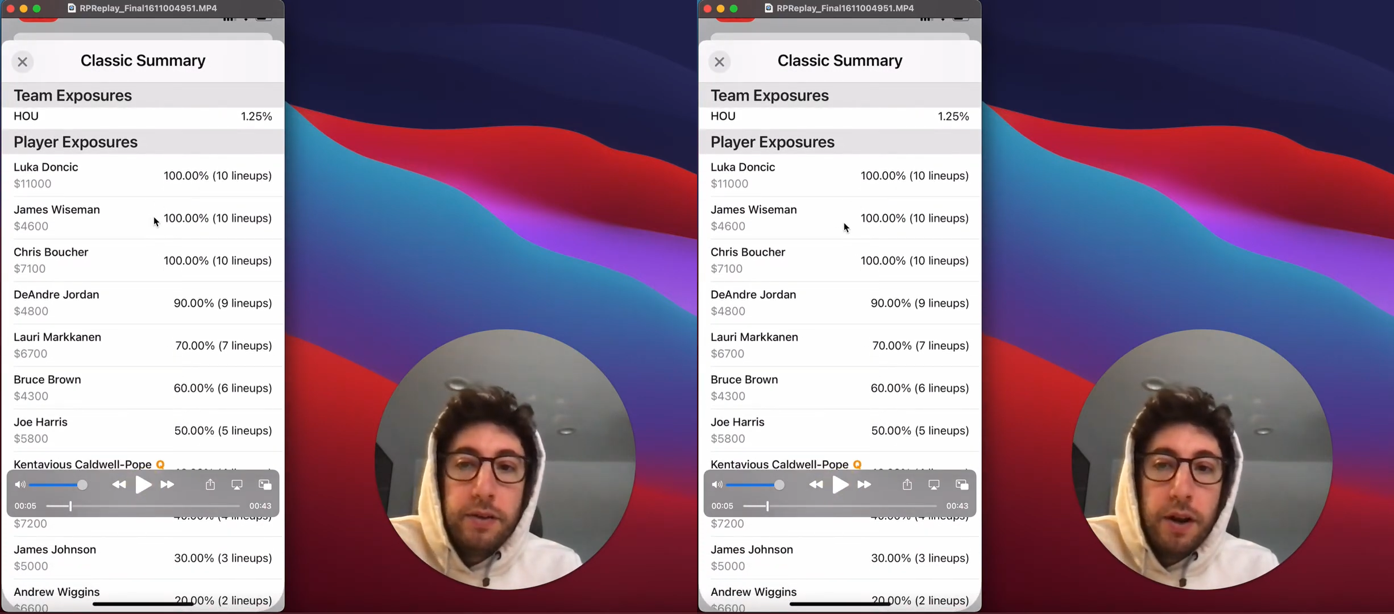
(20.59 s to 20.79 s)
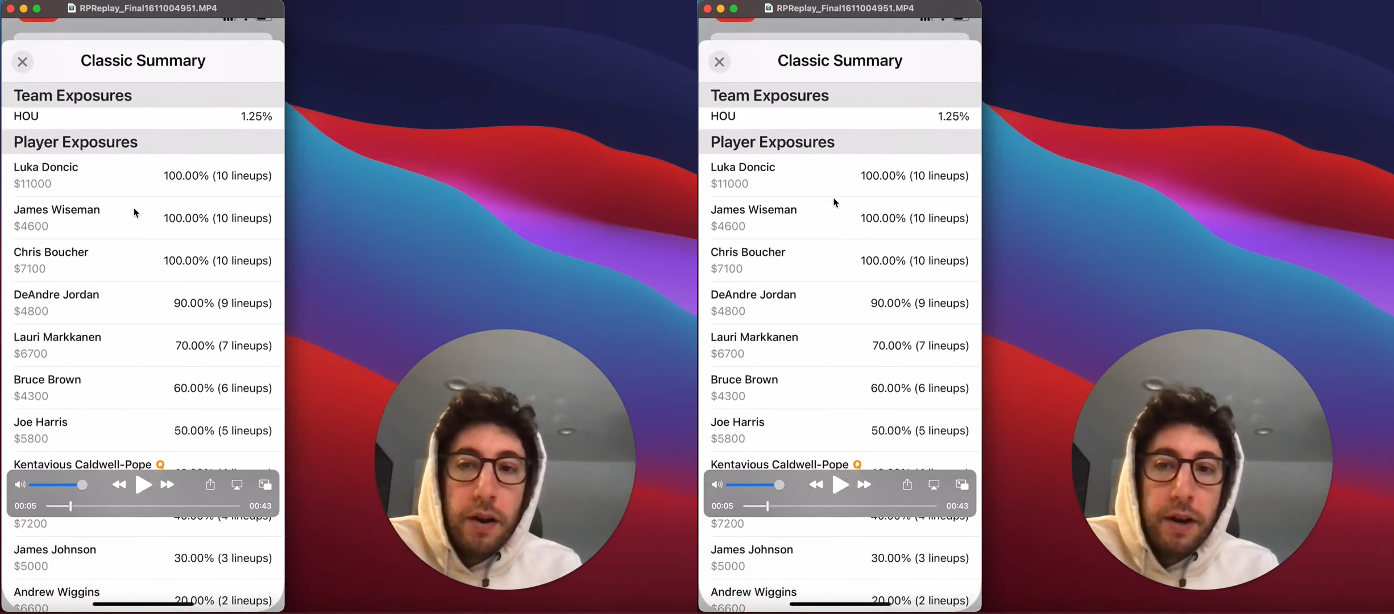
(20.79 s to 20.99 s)

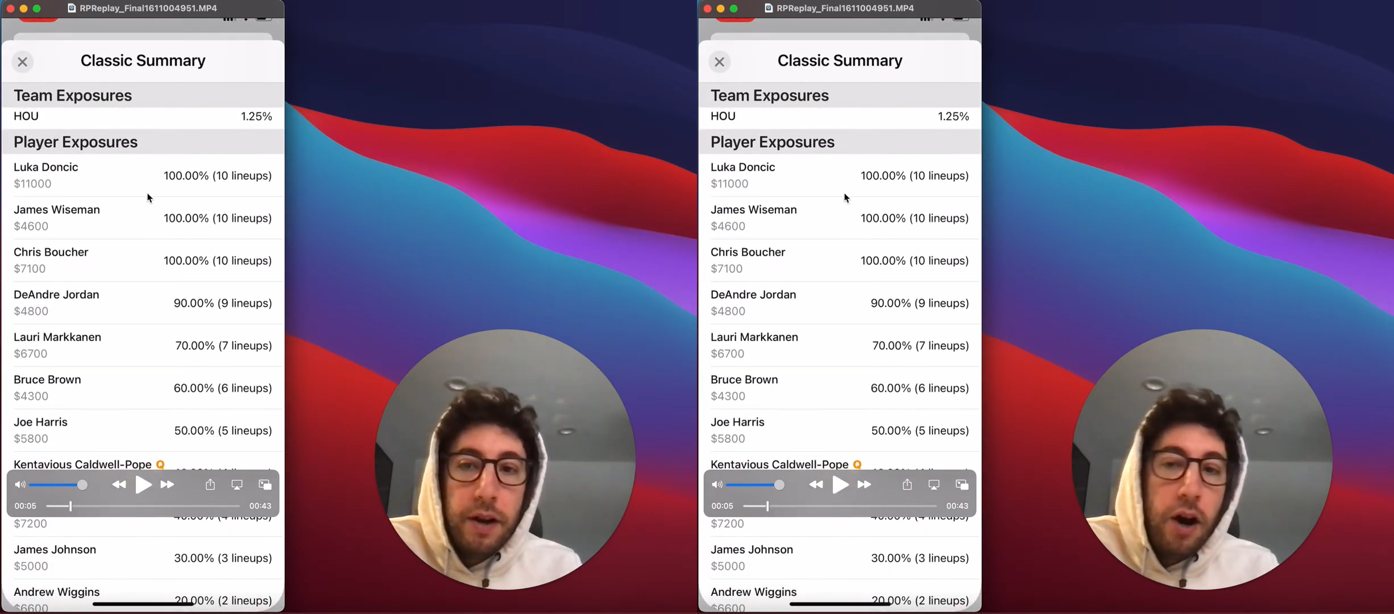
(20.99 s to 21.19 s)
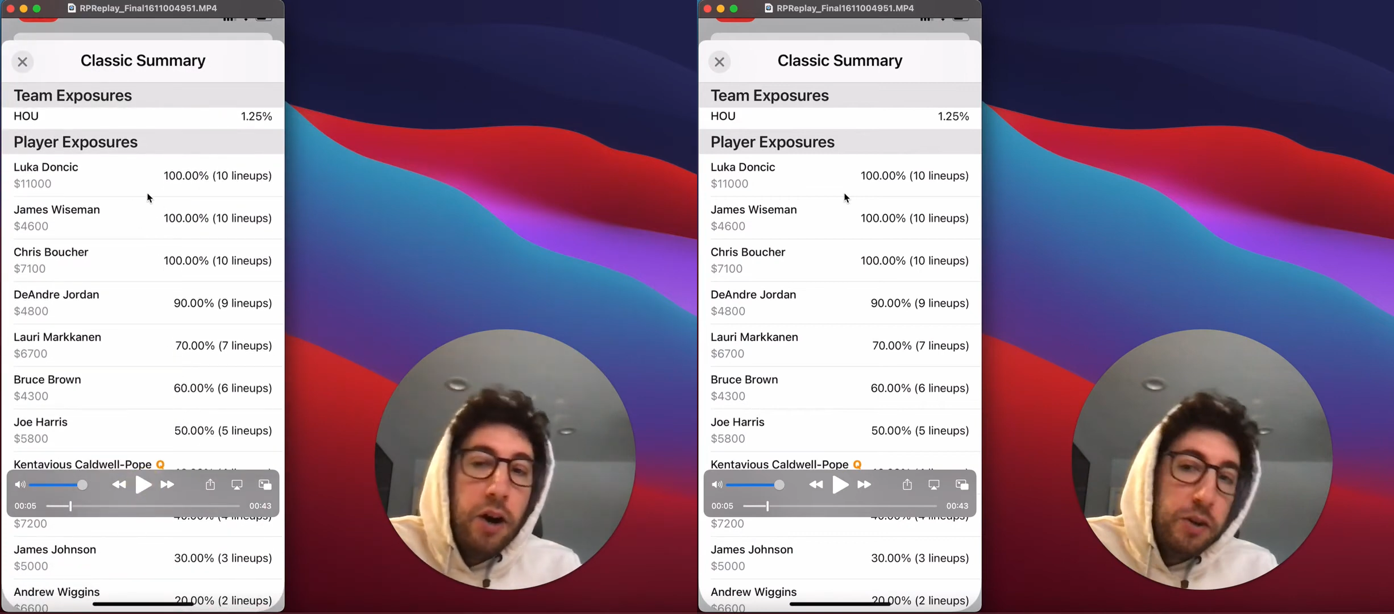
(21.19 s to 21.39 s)
are in
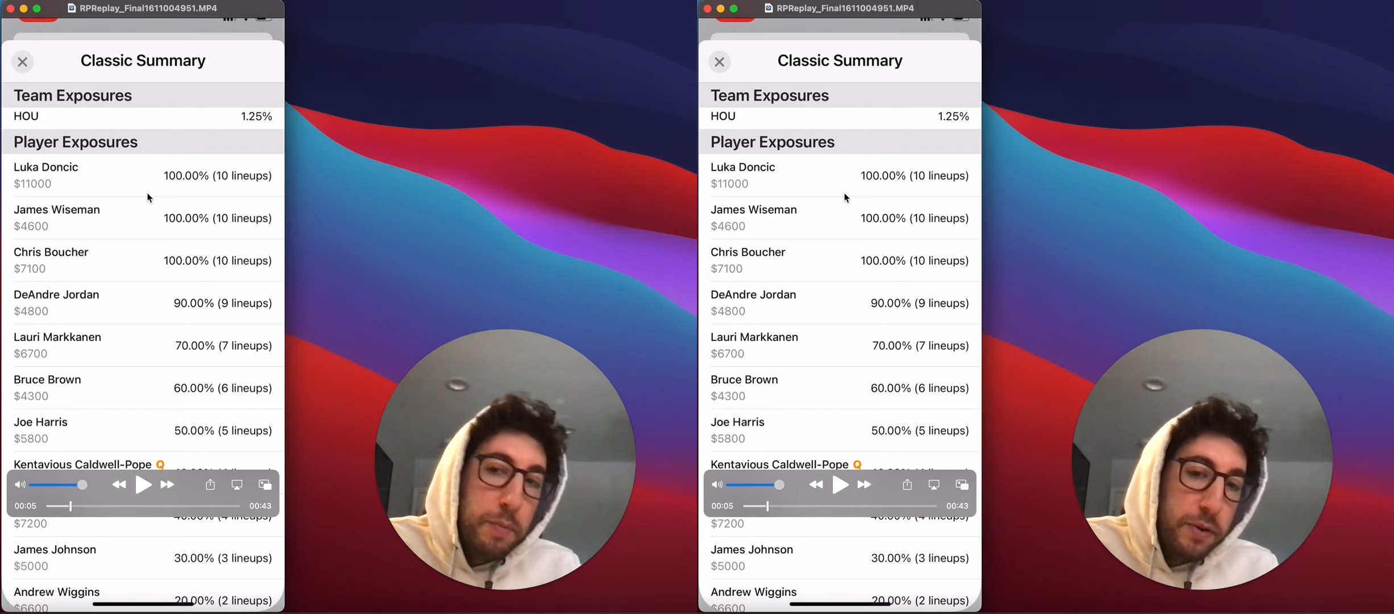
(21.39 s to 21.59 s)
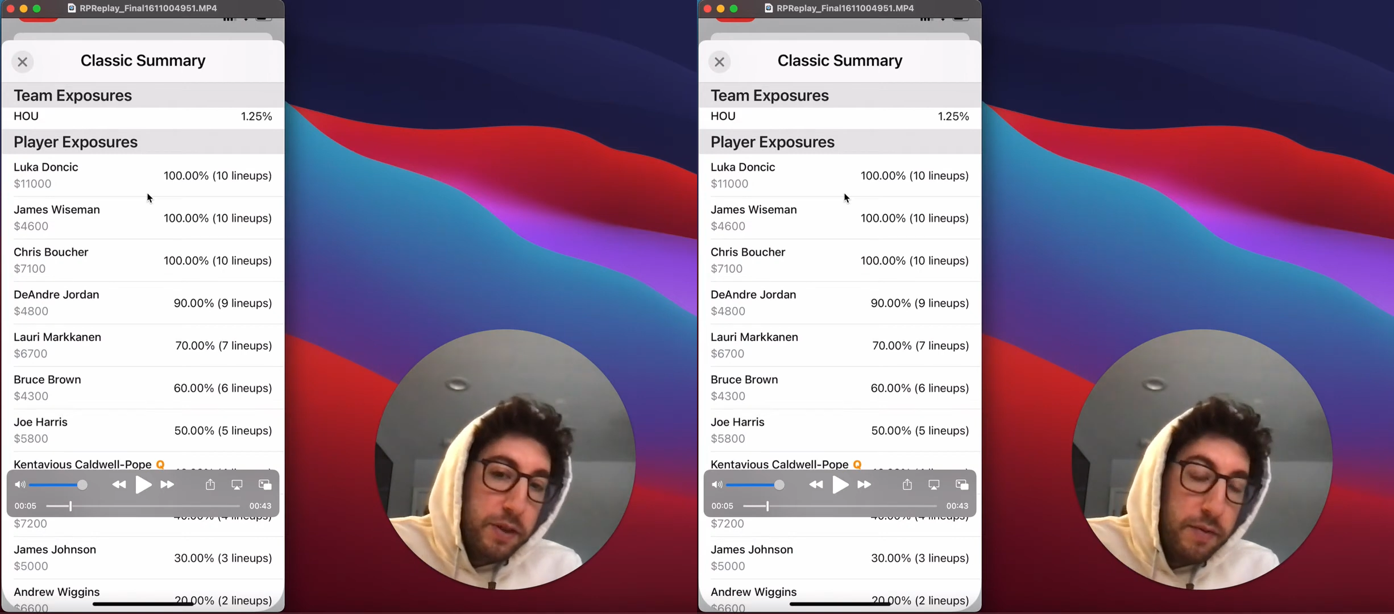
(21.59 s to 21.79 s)

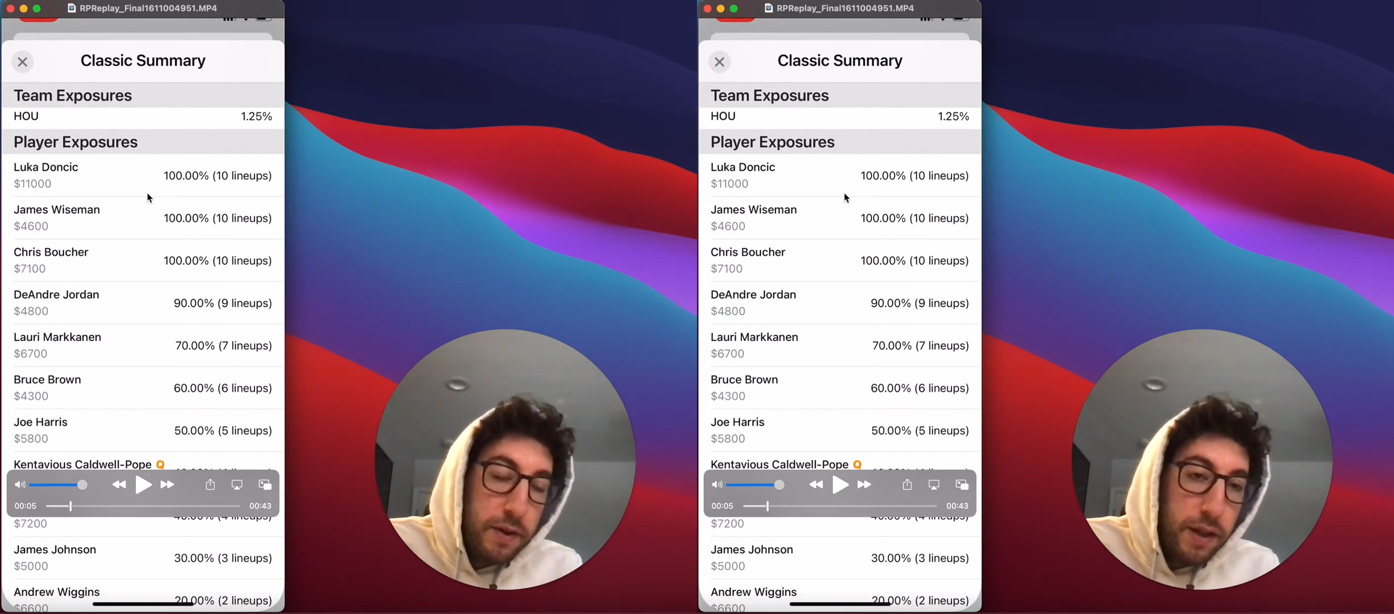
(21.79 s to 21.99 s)
100% of our